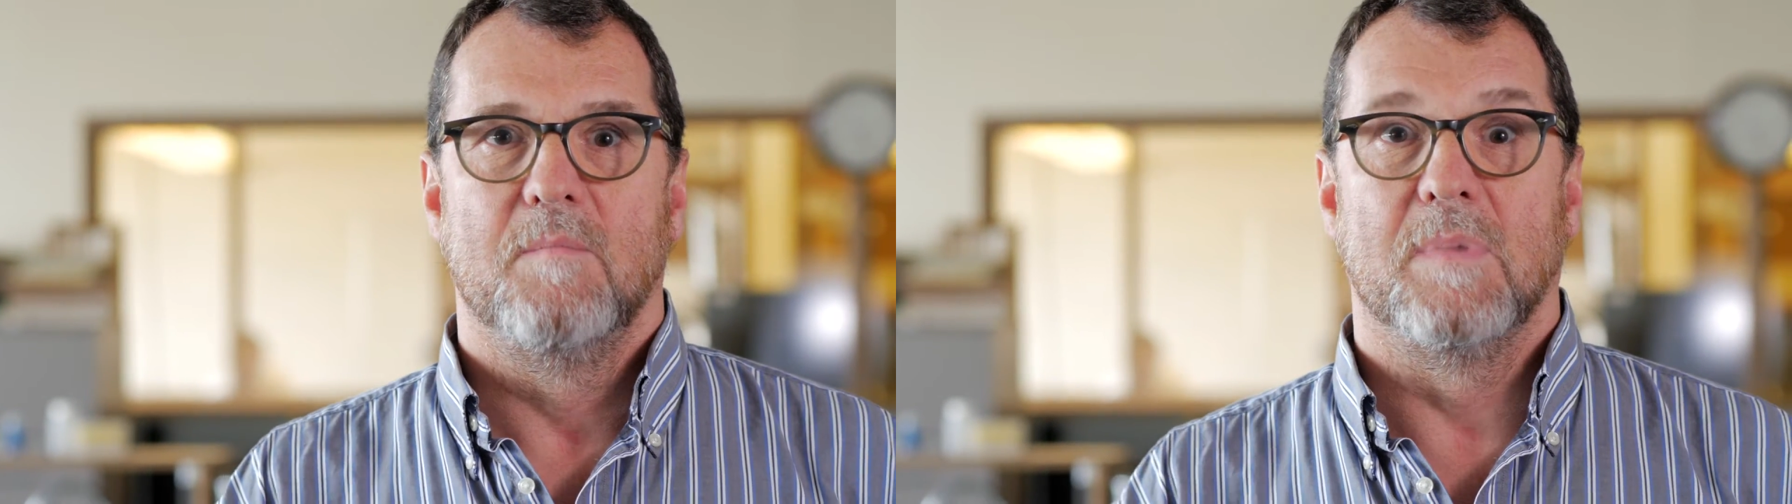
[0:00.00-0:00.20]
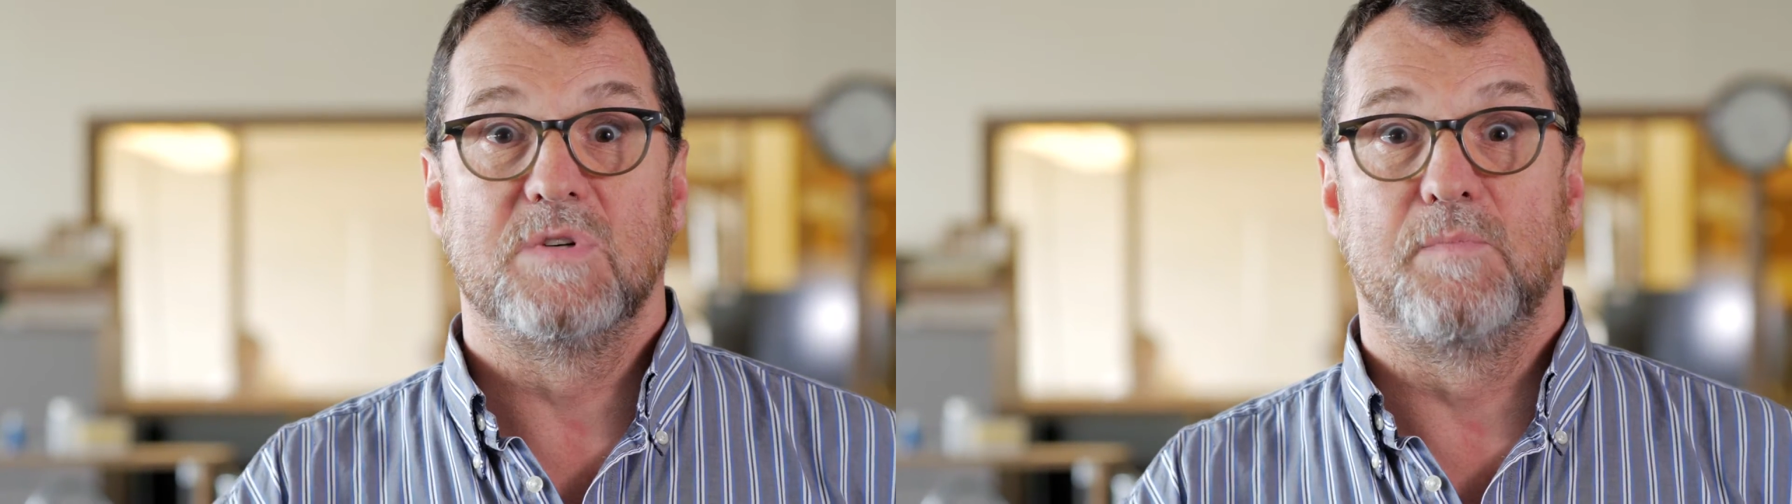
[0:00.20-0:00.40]

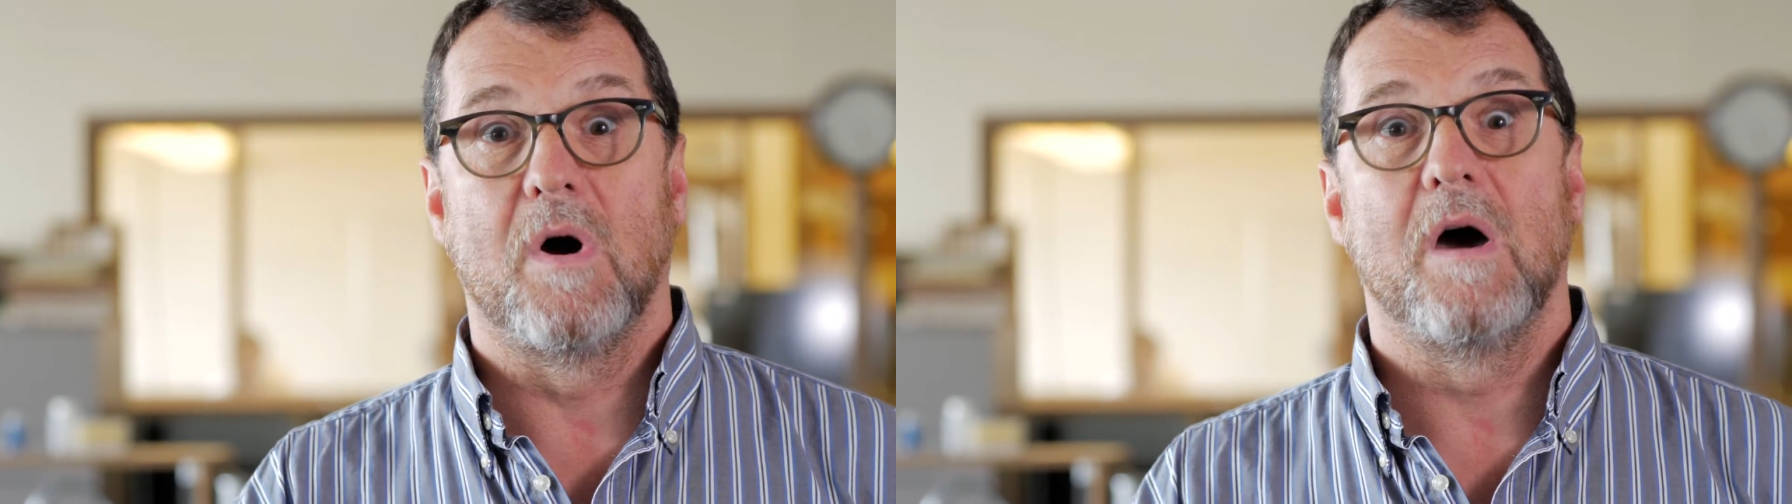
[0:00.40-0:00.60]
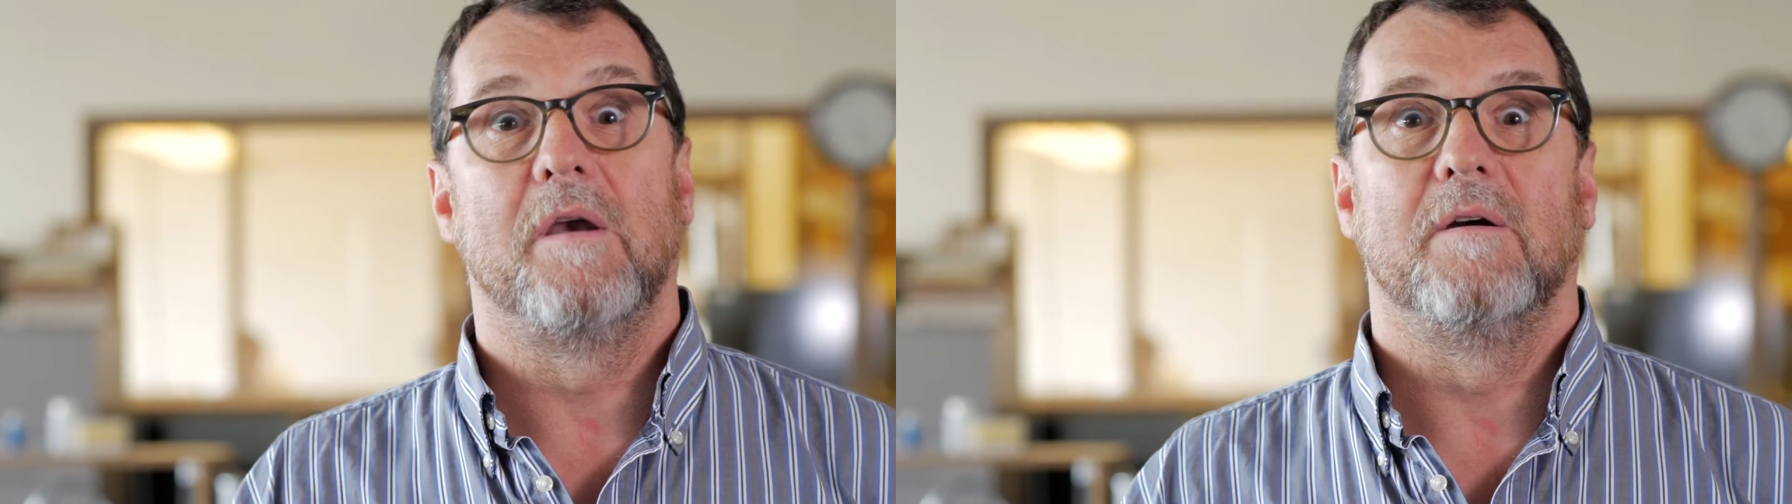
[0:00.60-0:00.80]
much
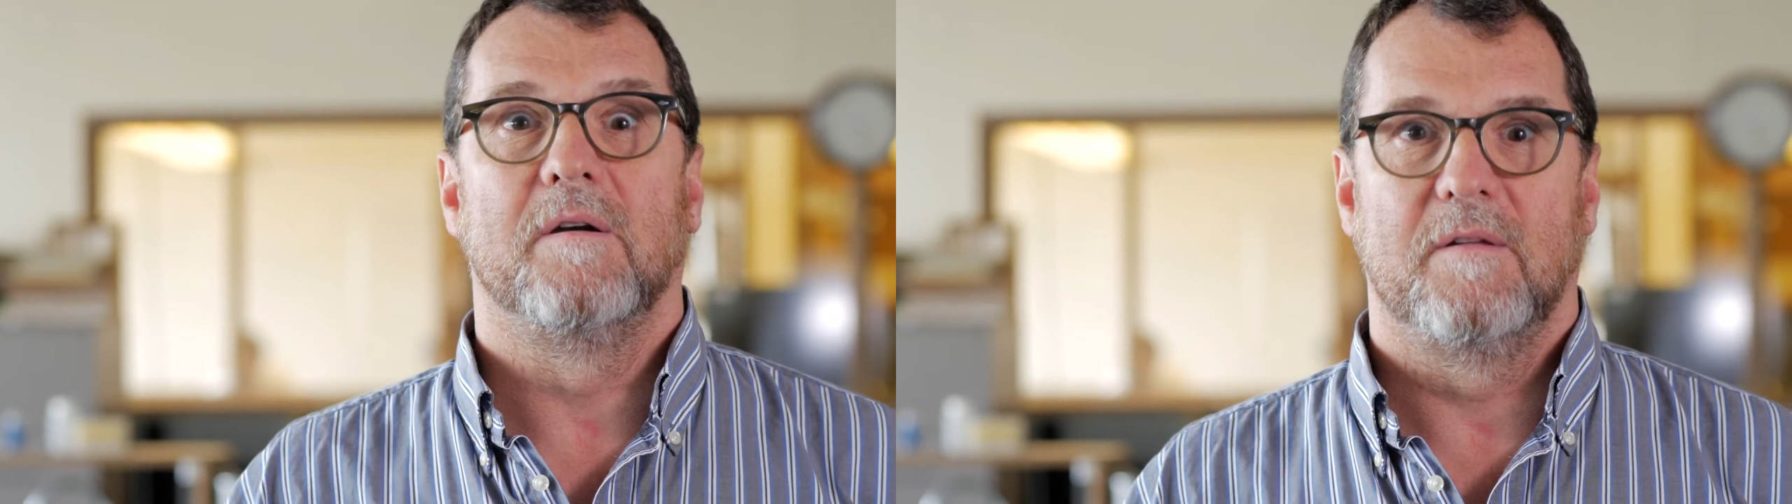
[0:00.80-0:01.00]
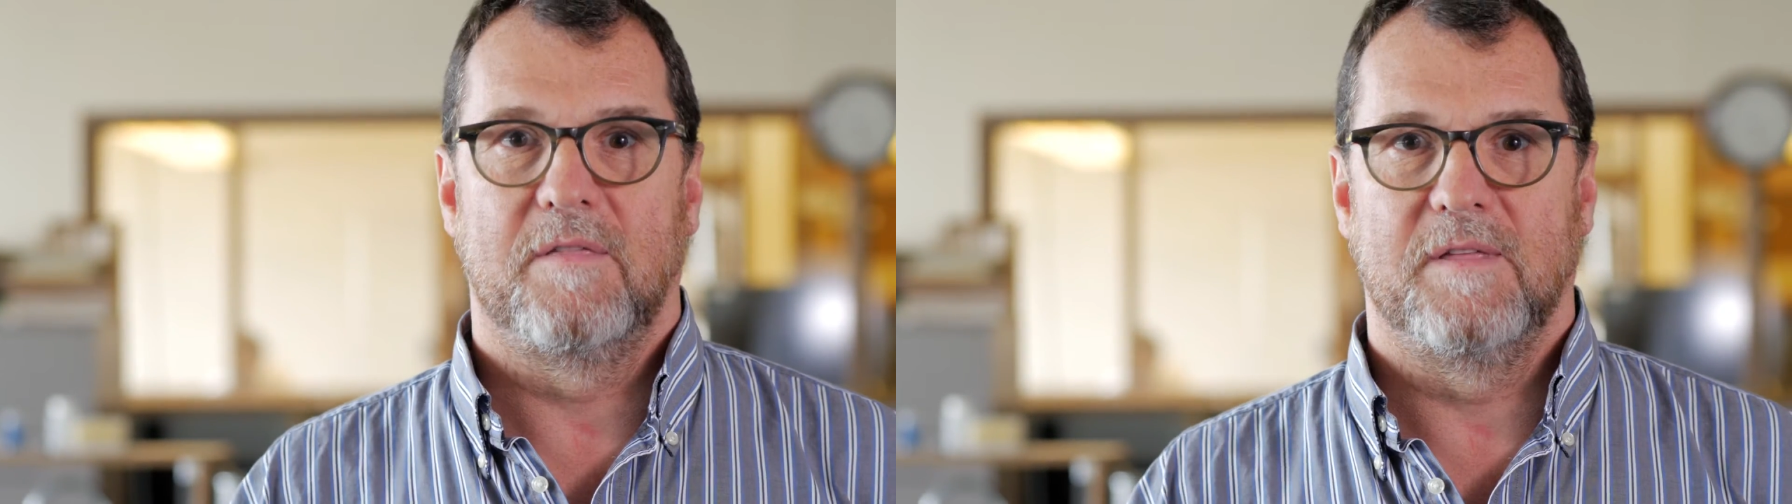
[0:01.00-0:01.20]
broader
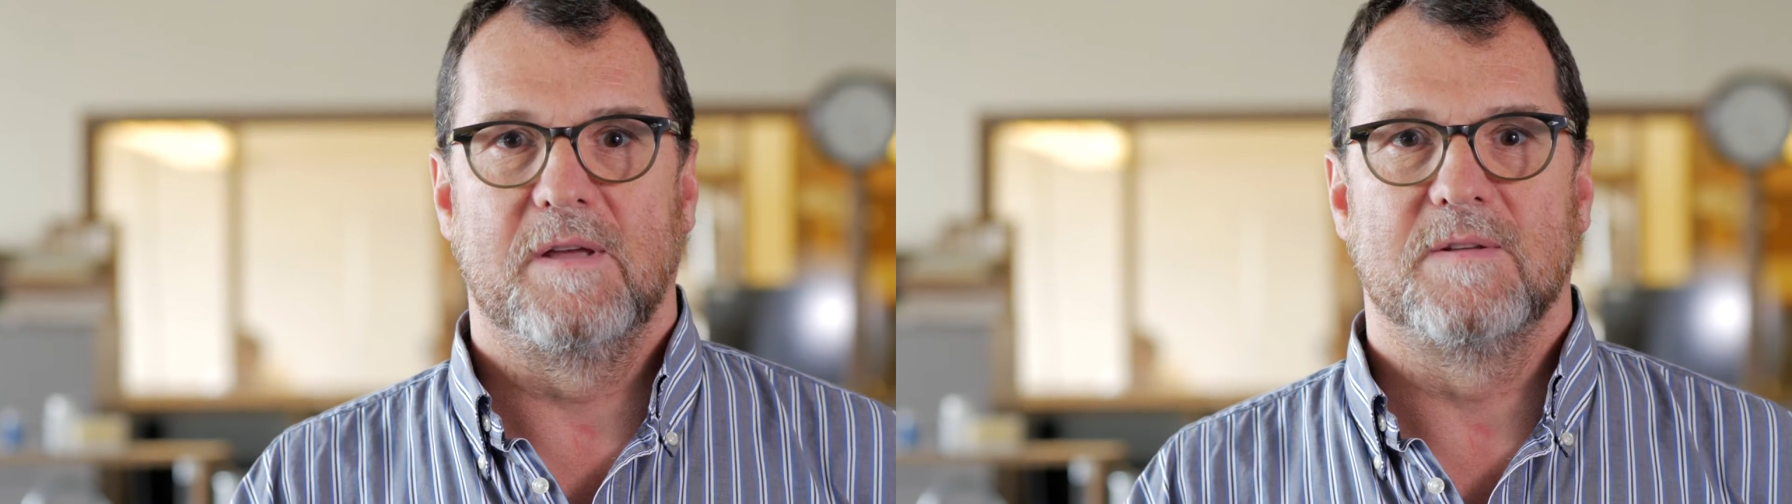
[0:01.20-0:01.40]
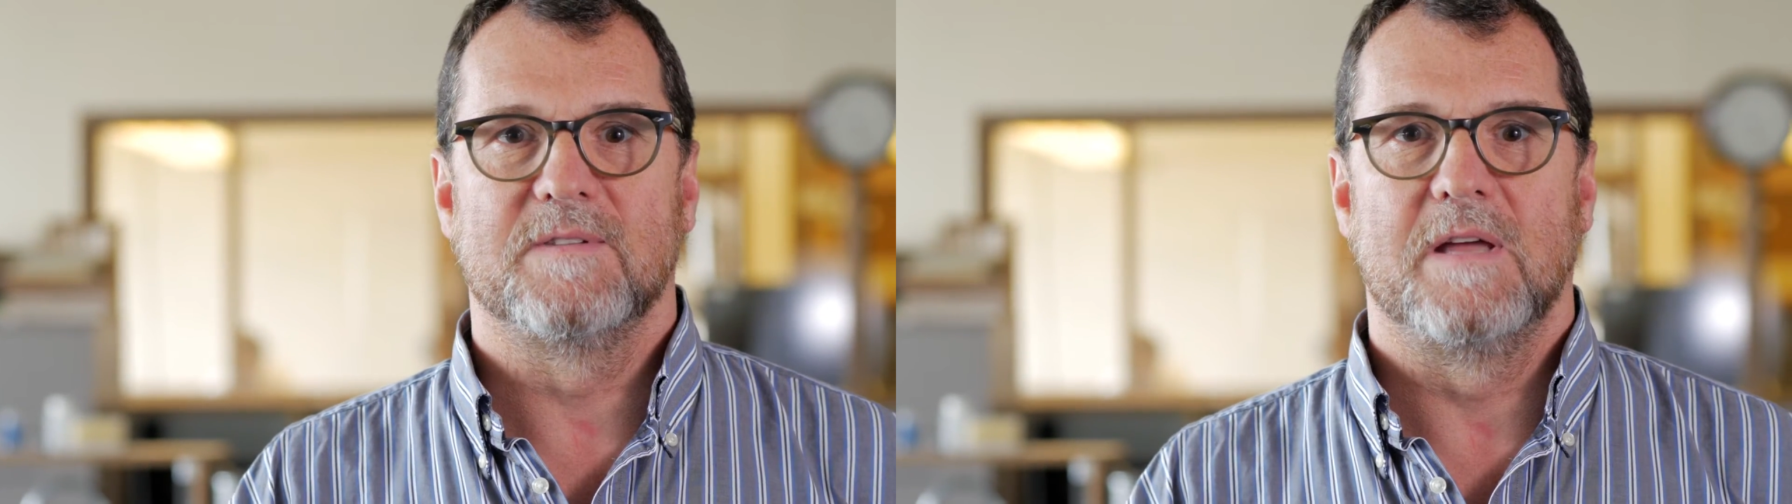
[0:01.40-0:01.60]
things